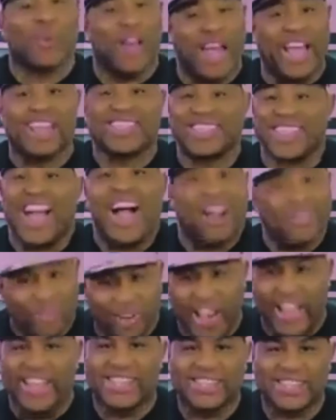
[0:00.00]
rest, I
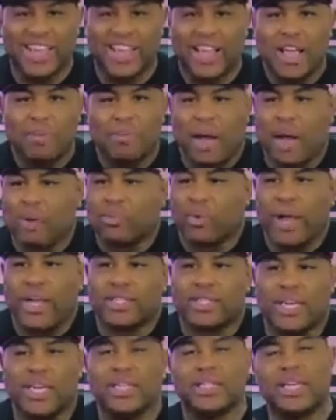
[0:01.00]
rest. My
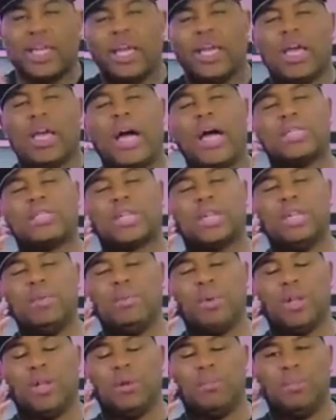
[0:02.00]
rest isn't I
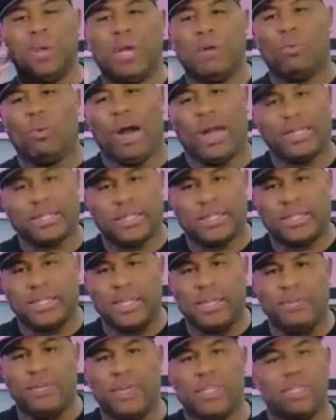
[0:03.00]
sleep a little bit, watching
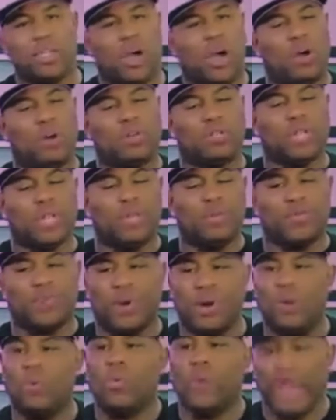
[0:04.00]
TV, talking on the
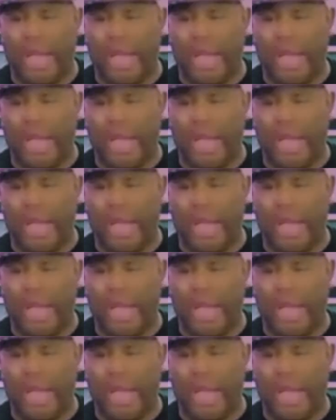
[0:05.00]
telephone.